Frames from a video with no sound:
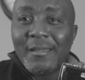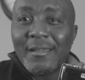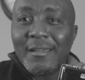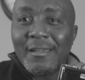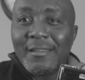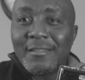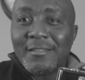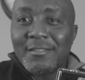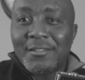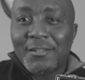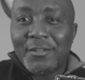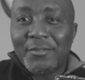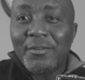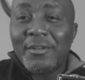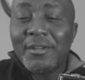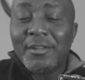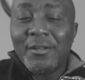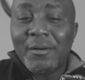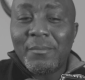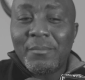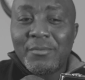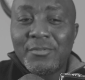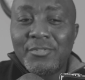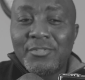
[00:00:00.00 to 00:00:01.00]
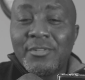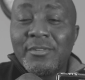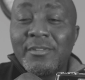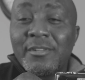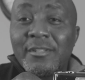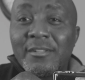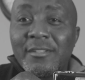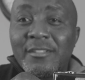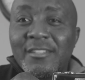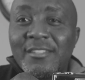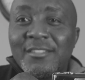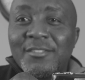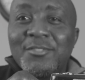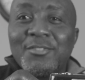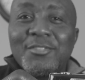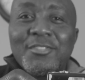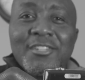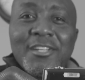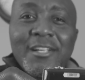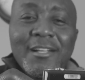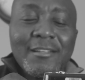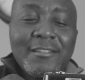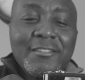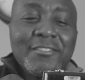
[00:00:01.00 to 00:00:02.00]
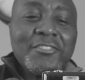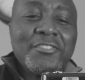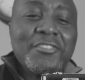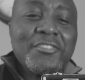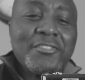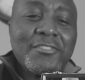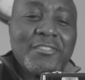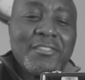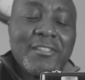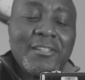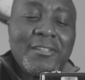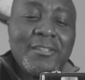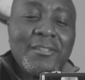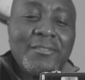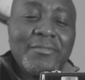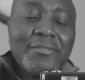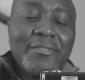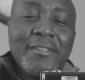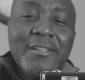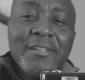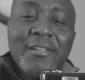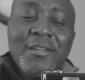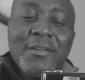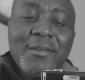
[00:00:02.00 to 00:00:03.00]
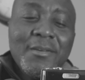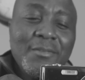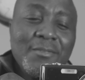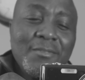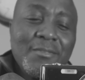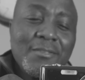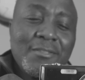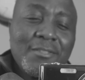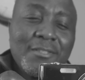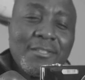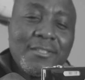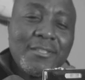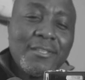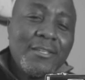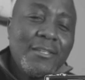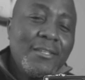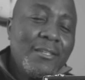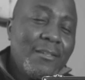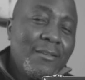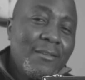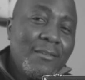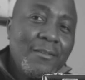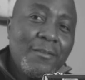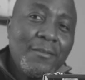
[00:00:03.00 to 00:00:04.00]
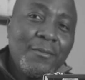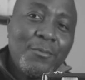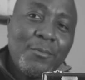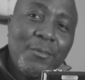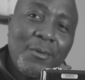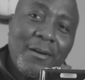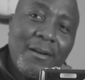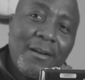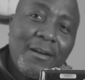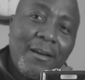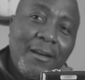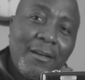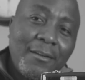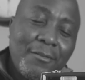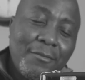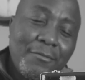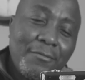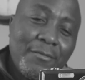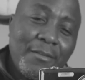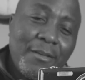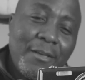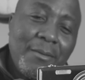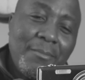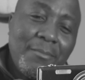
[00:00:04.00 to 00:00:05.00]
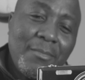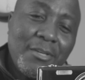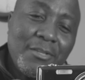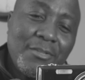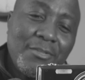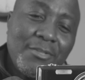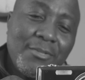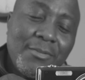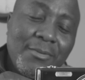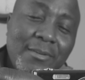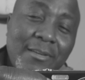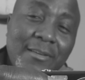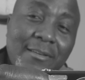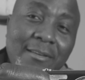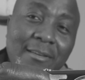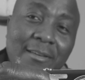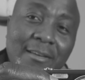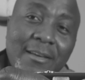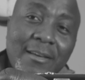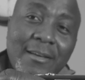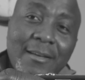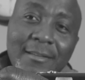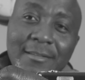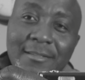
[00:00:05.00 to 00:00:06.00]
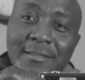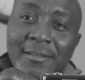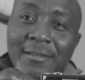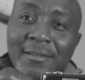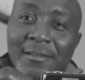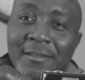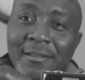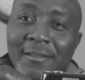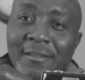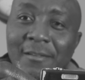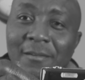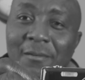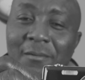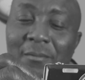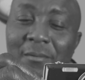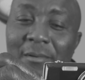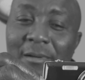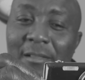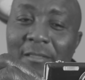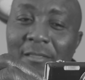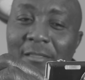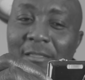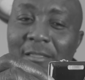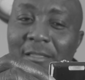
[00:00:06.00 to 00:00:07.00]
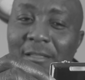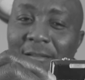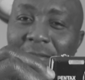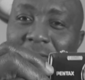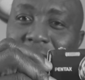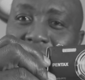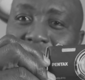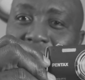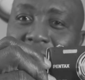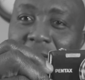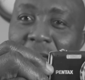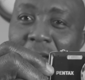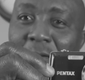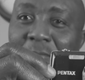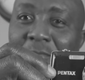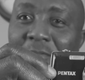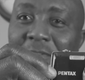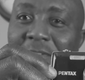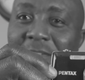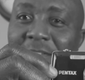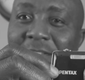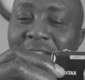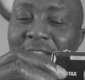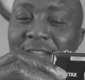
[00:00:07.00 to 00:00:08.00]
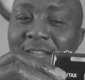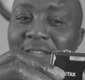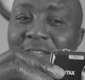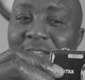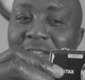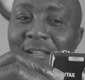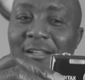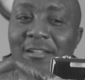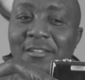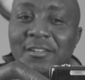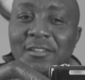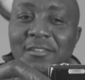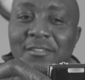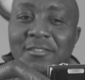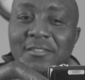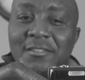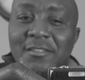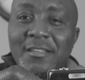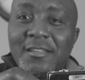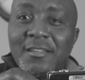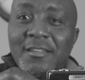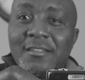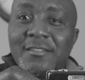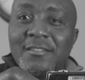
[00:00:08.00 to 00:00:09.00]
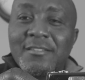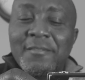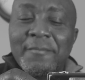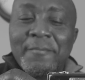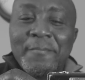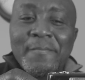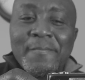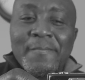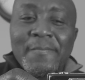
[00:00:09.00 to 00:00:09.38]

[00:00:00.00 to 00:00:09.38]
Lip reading: it's a great opportunity to challenge yourself to see what kind of image you can get with cameras such as these.